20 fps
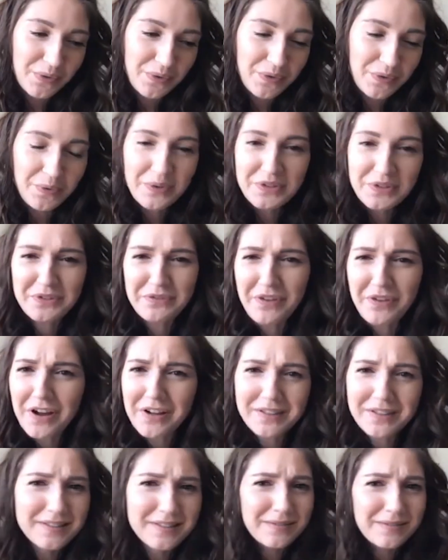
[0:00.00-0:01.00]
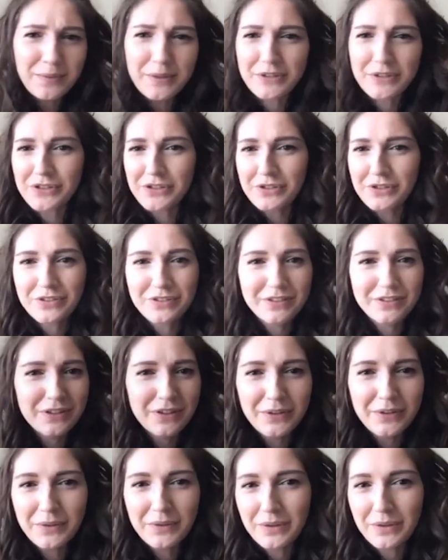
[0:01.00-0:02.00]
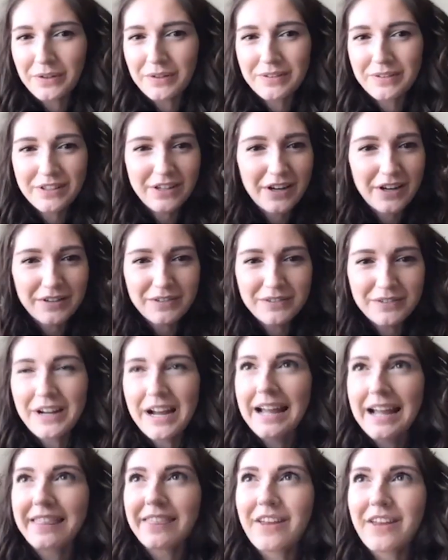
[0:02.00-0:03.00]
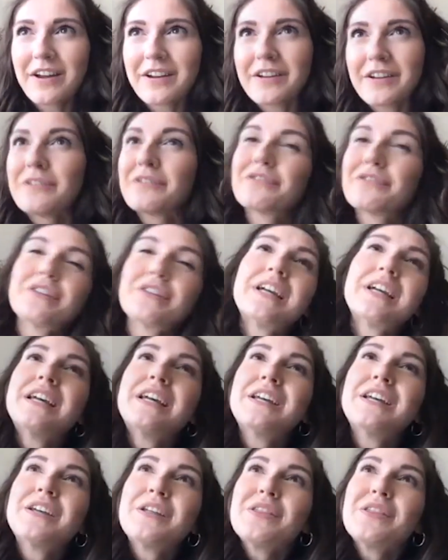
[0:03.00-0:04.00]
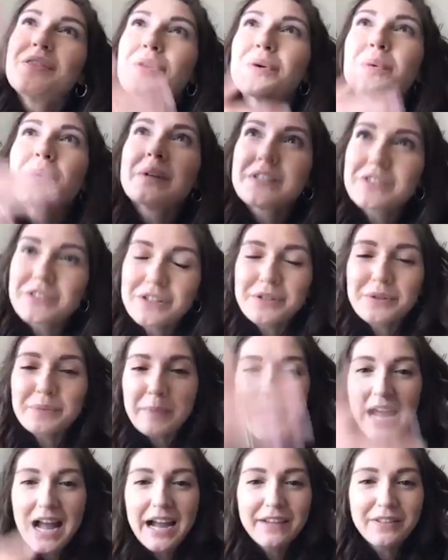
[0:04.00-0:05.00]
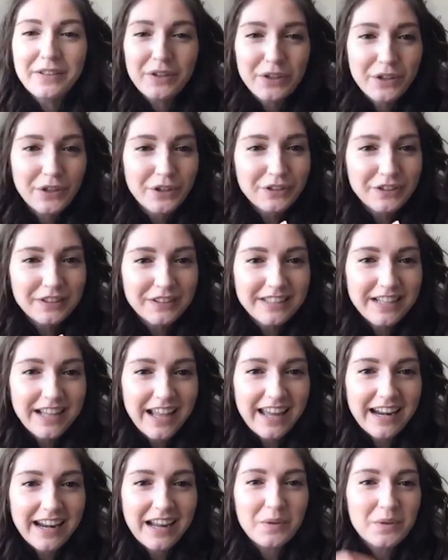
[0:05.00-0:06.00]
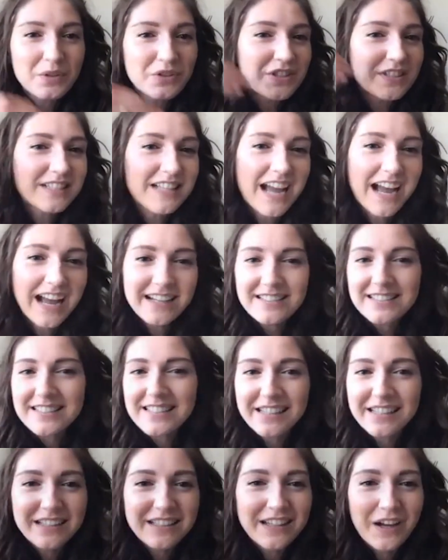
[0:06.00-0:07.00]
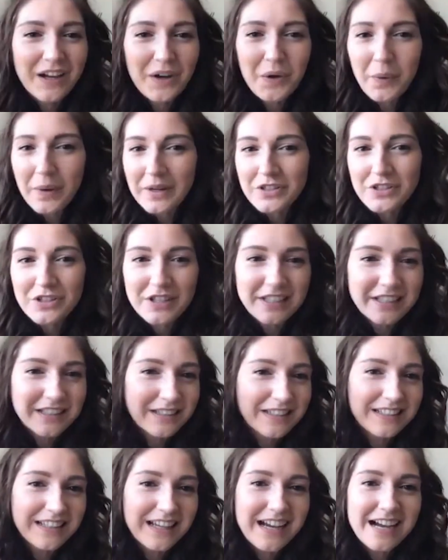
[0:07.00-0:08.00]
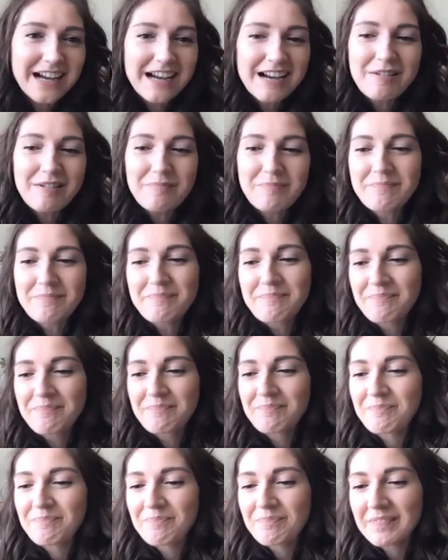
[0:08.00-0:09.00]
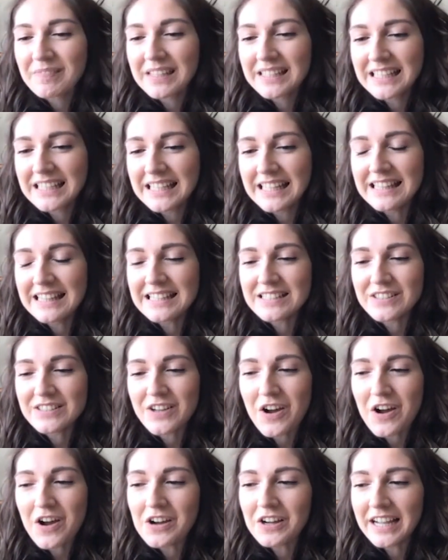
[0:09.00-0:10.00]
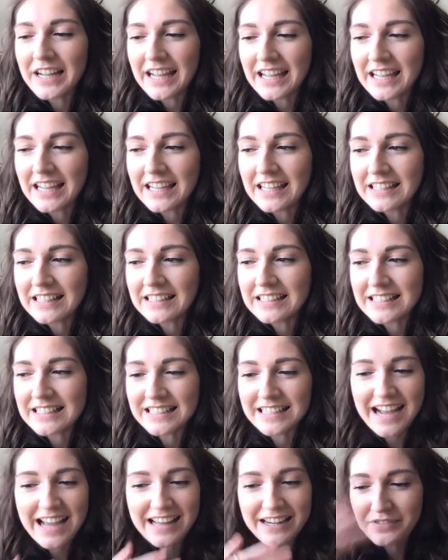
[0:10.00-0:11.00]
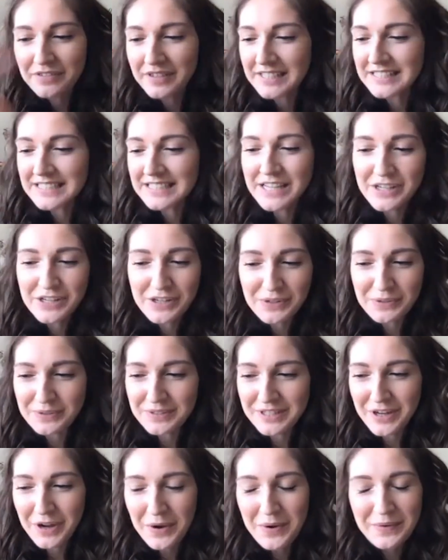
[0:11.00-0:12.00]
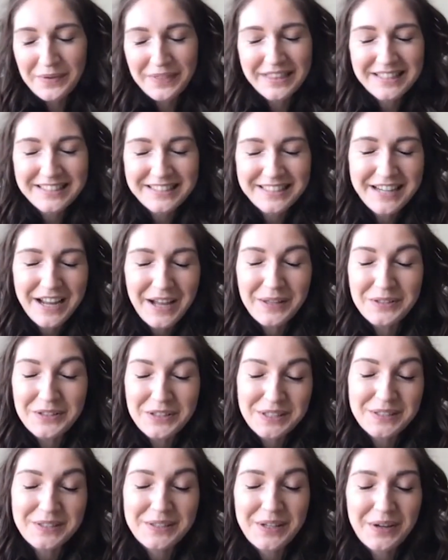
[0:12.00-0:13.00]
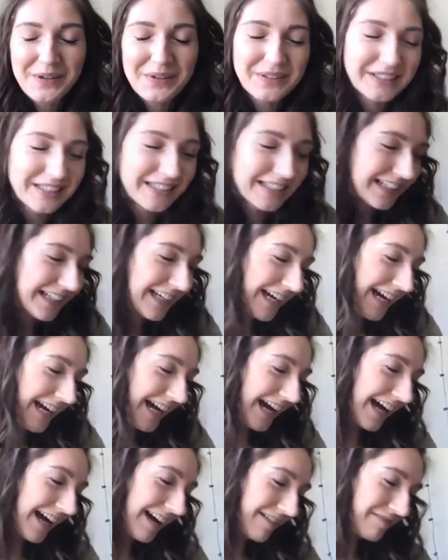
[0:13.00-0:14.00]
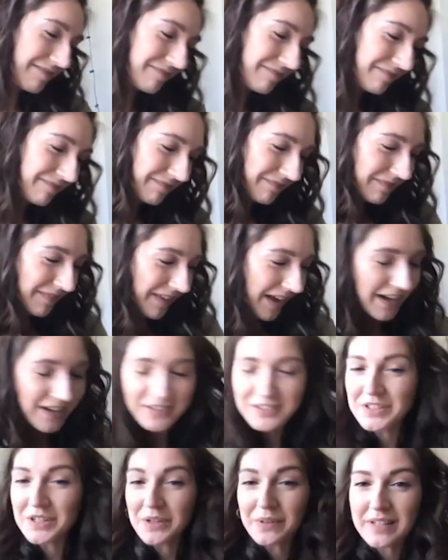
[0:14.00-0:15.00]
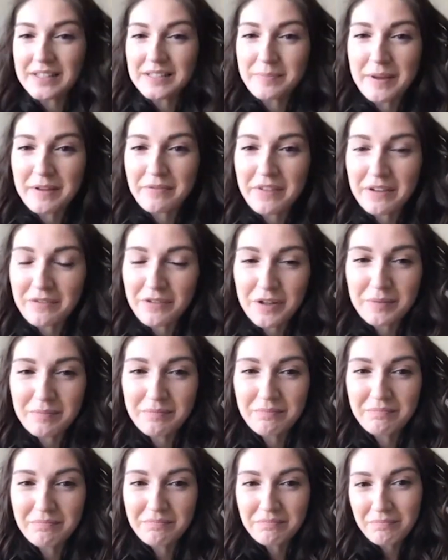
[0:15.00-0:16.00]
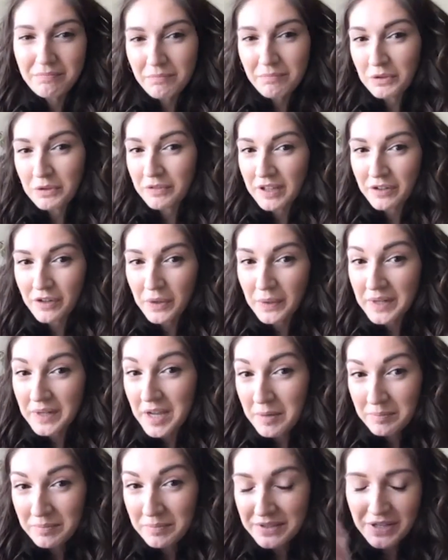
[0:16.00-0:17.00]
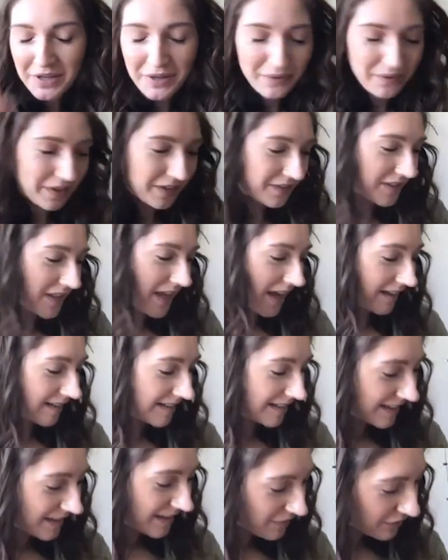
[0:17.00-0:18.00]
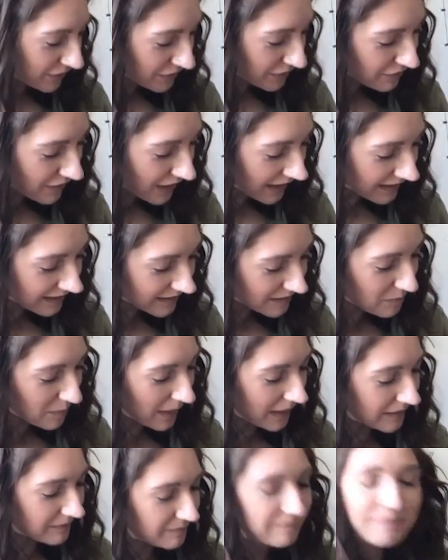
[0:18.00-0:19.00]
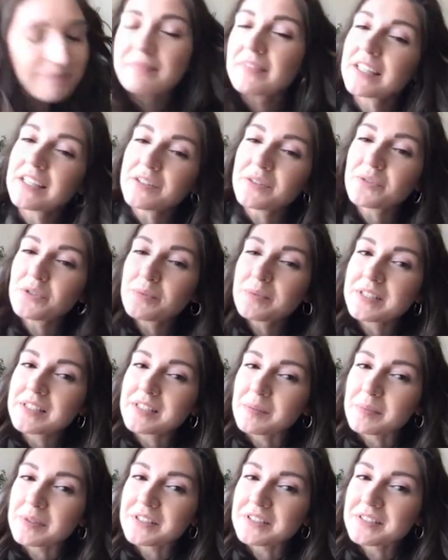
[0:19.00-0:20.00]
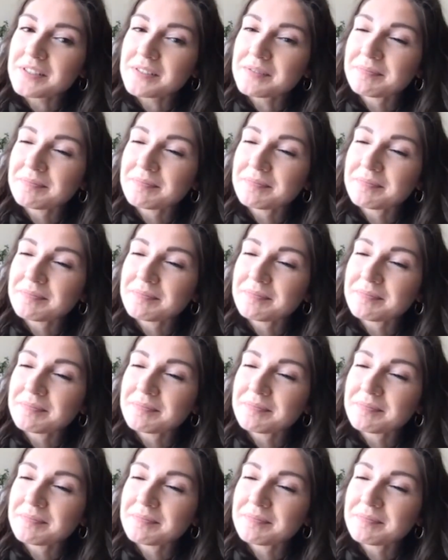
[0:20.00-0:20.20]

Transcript: The Wizard of Oz, which, you know, I thought of the wizard behind the curtain and I was just asking a question um, in this song and it kind of continued to go with this analogy. So um, I also, that's my favorite movie growing up. So there's that. Fun fact. But here's Ruby Slippers.